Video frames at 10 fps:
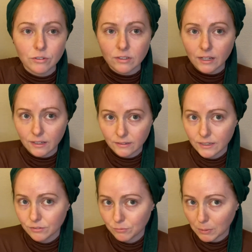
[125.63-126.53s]
a leaf
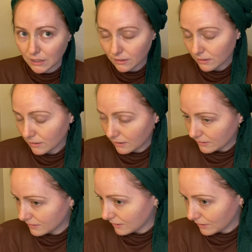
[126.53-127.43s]
pin and I
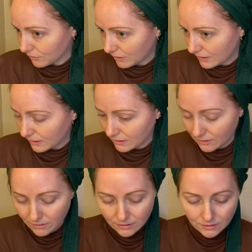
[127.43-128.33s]
stuck it right in here.
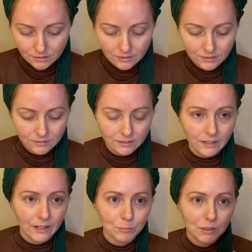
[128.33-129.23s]
Today I'm
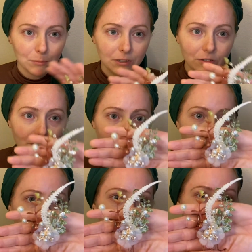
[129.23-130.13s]
going to be using this
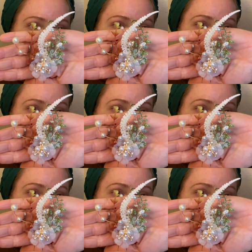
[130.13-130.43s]
one.